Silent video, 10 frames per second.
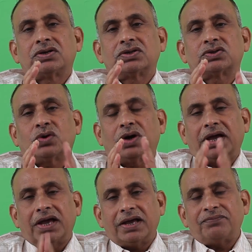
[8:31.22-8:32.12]
So,
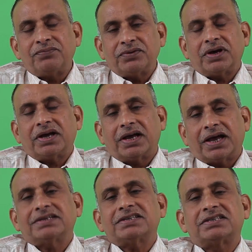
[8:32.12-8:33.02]
if
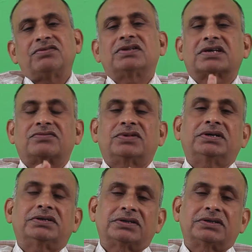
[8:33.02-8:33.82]
as a civil servant